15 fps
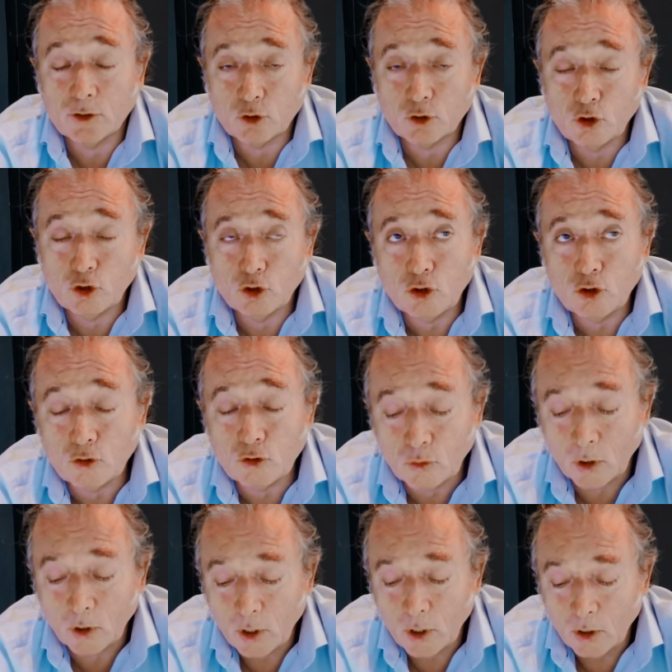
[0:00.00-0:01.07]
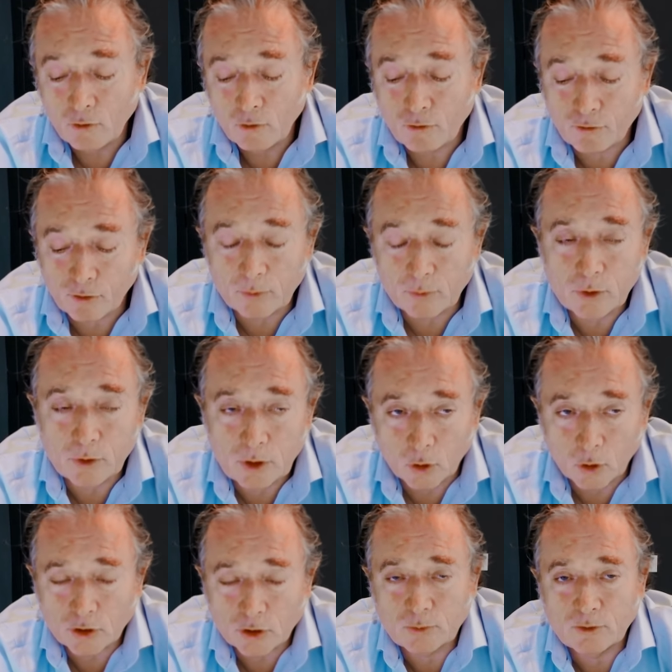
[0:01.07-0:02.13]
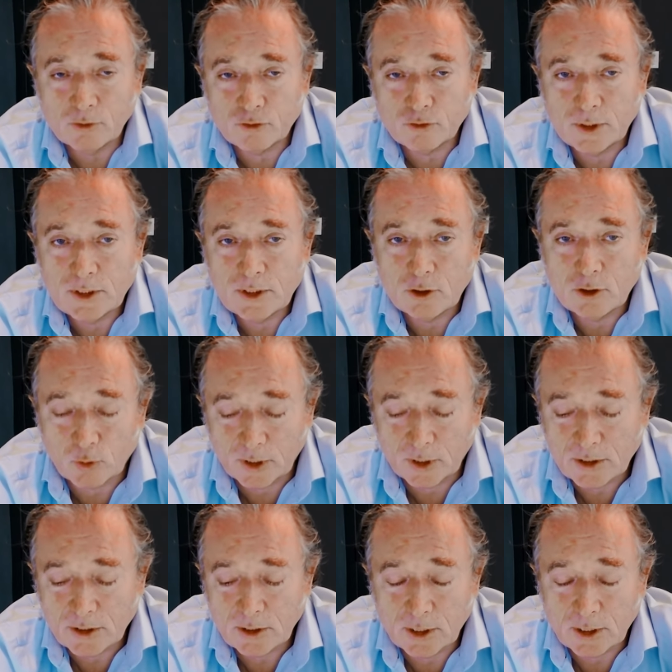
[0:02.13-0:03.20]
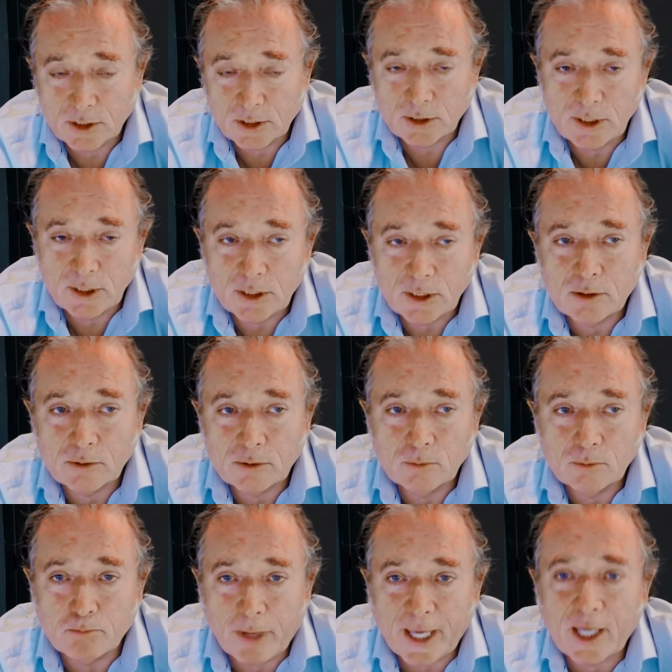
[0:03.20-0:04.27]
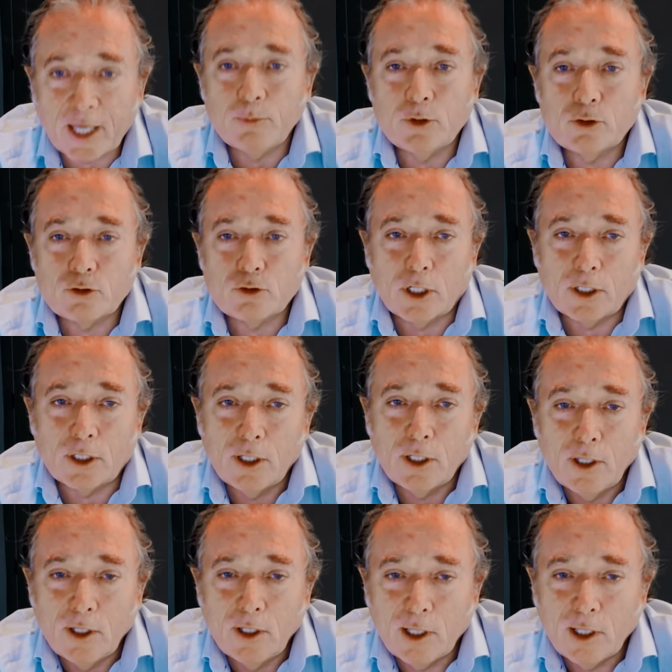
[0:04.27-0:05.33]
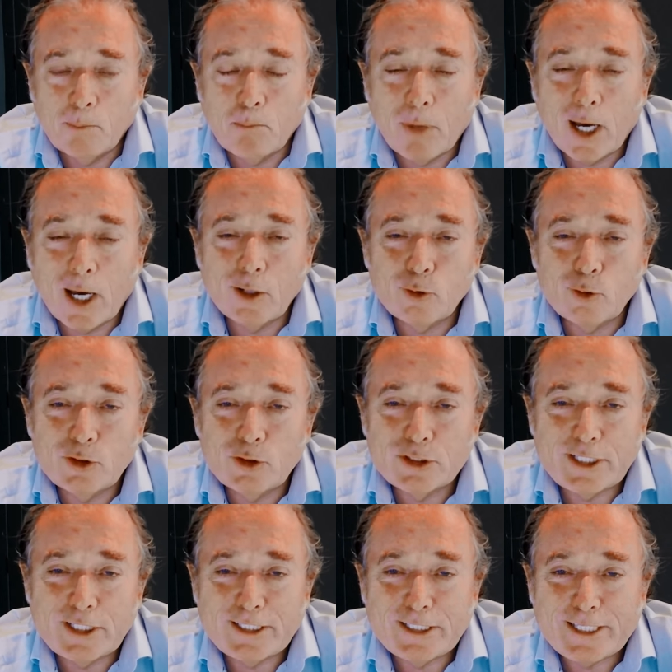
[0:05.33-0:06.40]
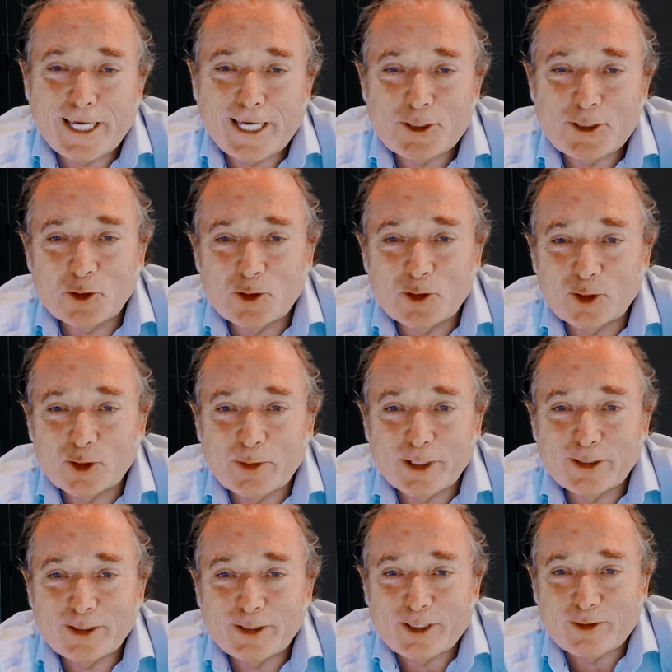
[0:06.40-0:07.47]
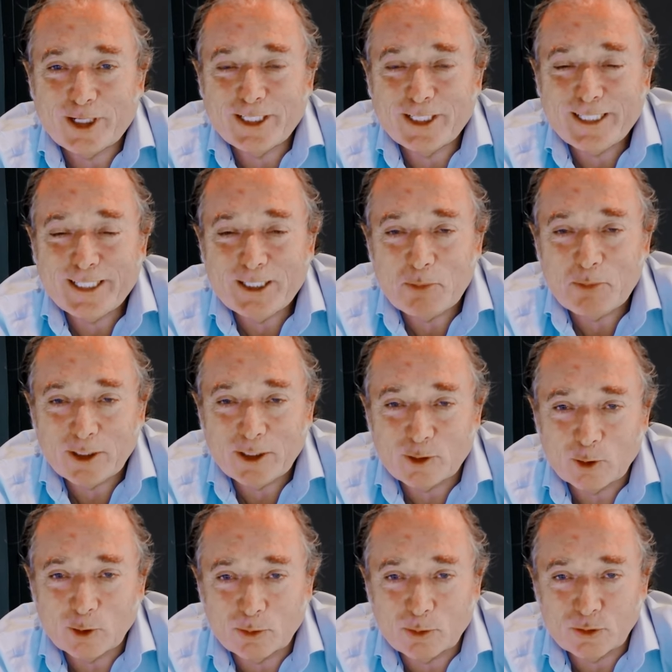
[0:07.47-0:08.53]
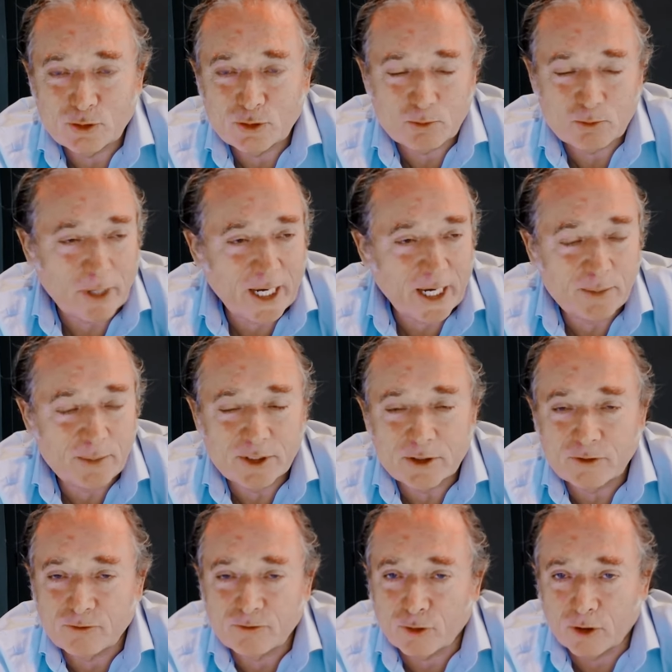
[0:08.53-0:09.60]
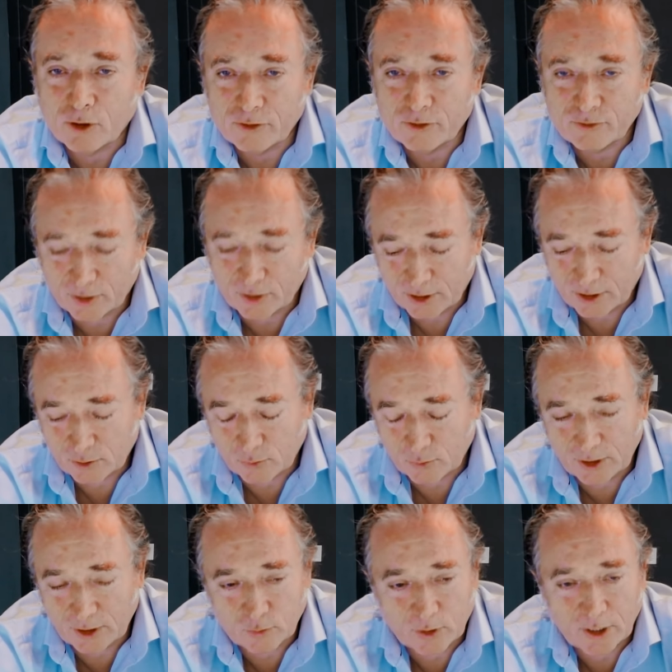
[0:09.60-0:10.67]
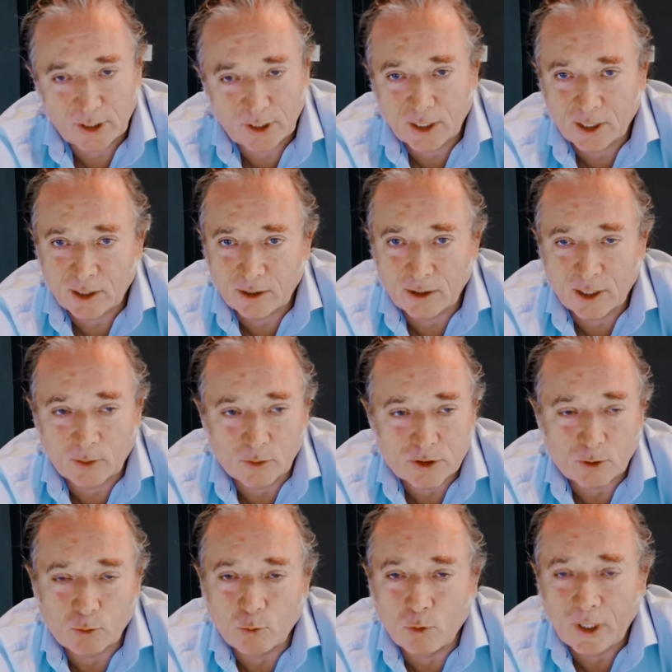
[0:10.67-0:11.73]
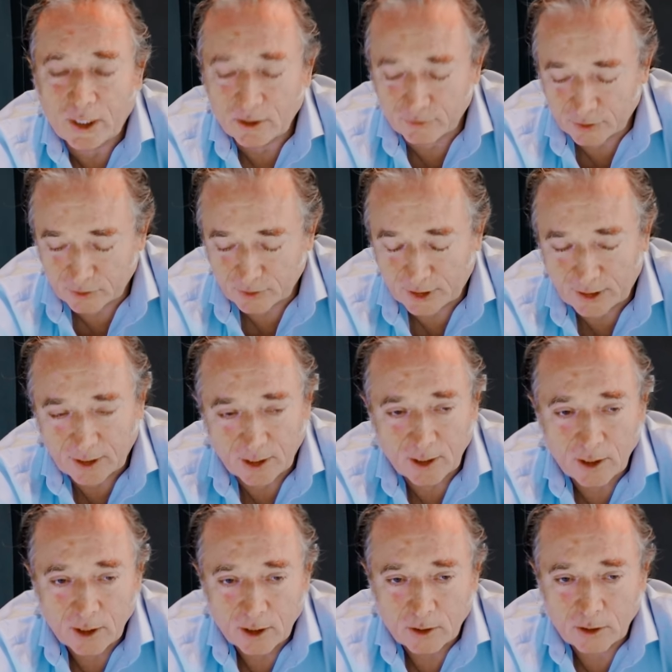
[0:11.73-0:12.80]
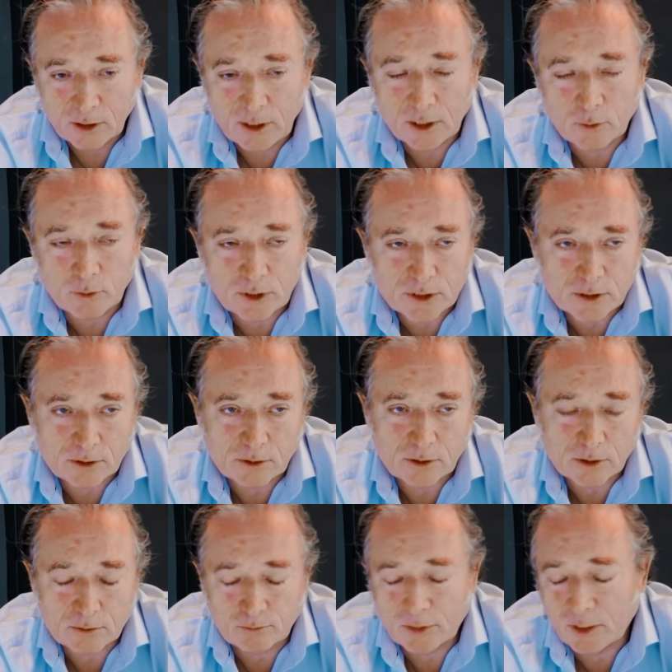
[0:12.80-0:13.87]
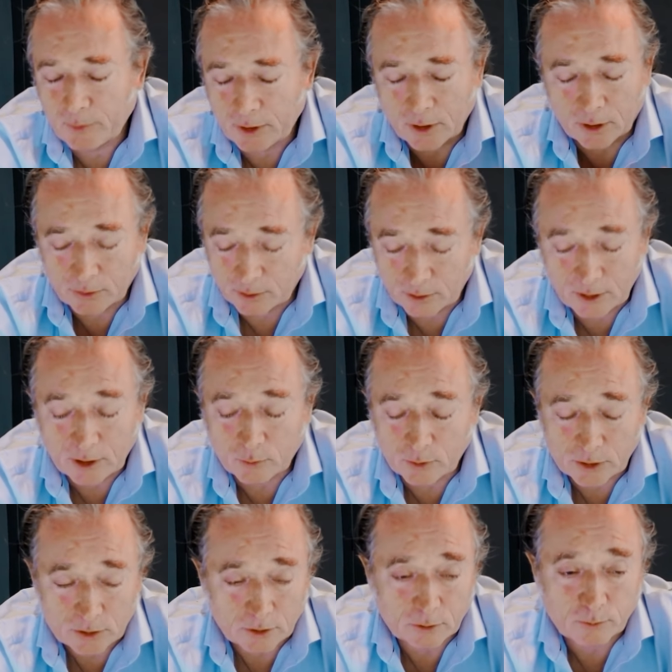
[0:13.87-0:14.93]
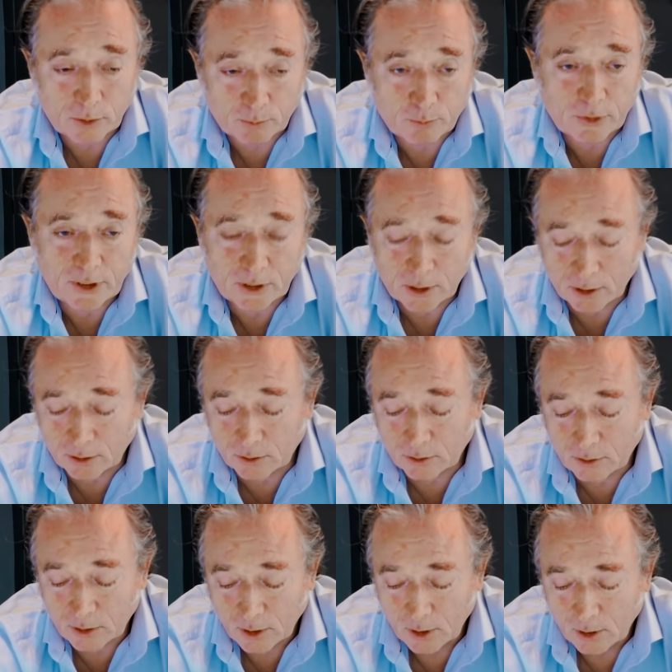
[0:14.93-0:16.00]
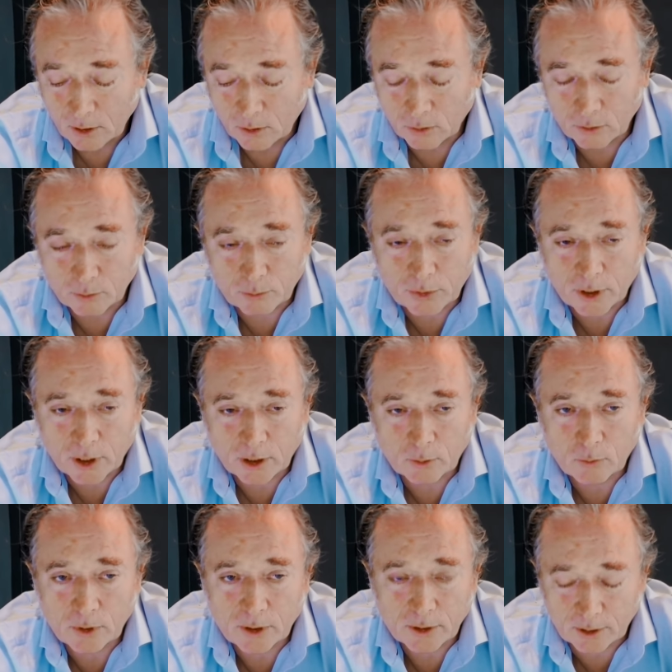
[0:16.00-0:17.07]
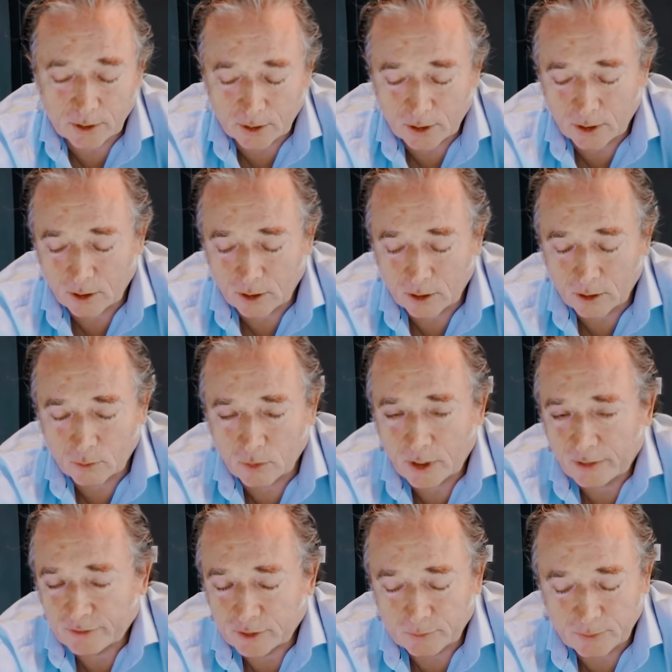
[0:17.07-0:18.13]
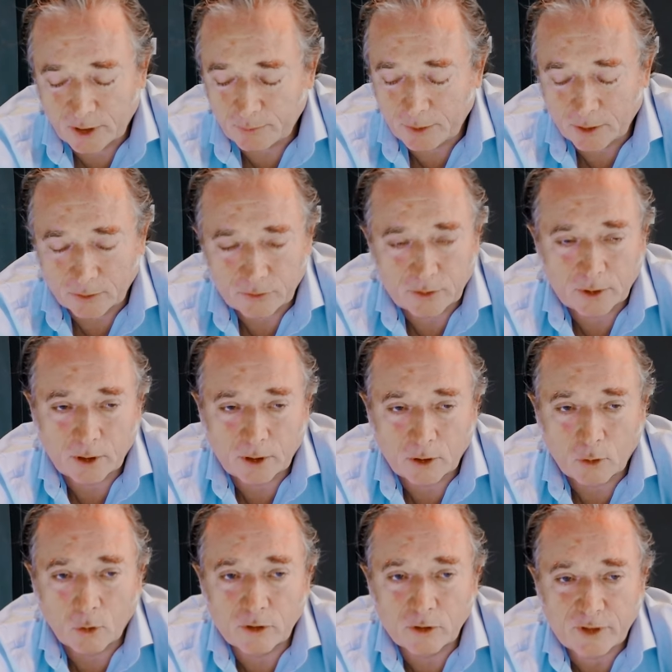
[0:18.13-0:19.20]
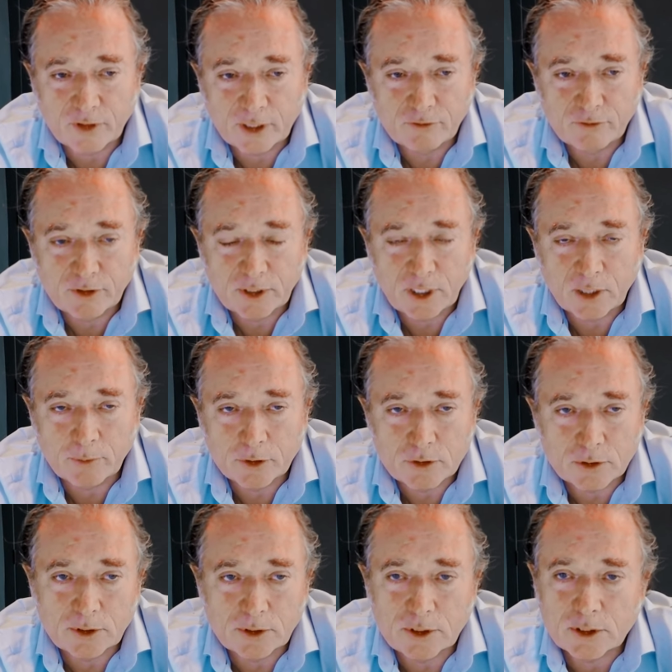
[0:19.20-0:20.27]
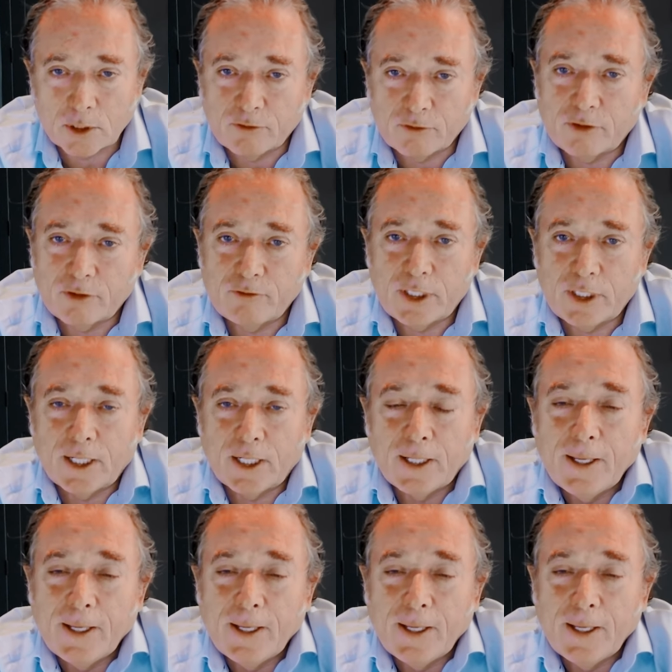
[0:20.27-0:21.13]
So you knew from the autumn of 2020 that you needed to back up the truck and buy all those things, Ed, you were talking about earlier, right? Independent oil producers, buy them in the fall of 2020, and that was a whale of a trade. Equally as good as, maybe not equally as good, but pretty darn good, on a par with whatever, maybe not all of NVIDIA, but certainly some of NVIDIA.